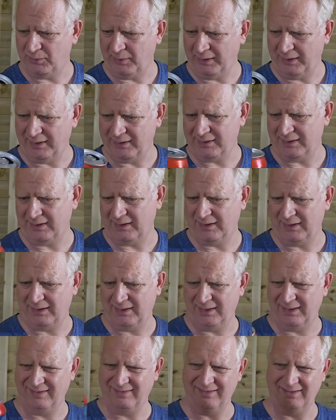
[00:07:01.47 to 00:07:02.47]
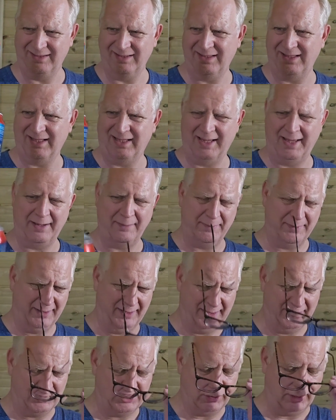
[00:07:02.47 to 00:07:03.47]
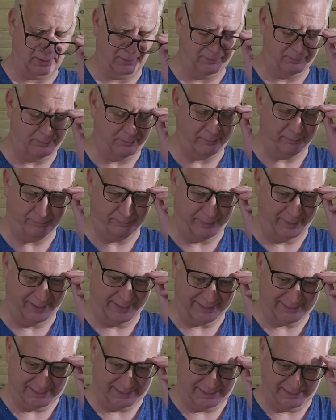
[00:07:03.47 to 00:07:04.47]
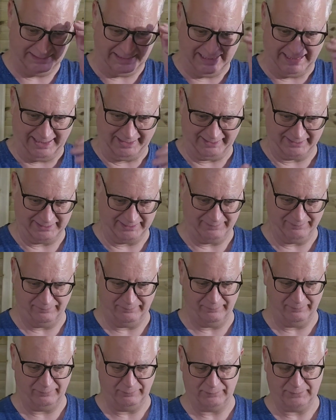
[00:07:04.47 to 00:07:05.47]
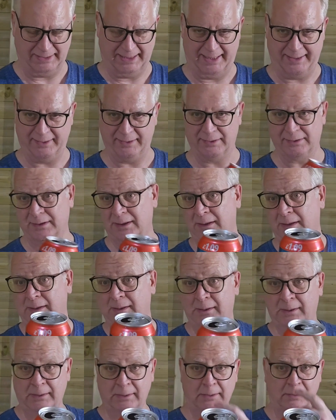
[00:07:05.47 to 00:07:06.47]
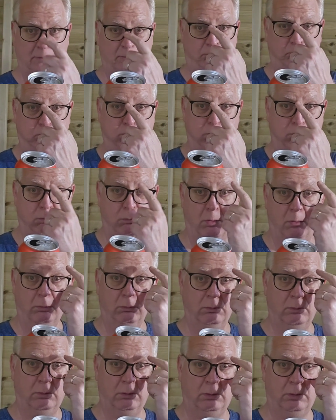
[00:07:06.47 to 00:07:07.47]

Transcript: sweeteners, and you get them in these cheap beers and lagers and ciders. Ooh.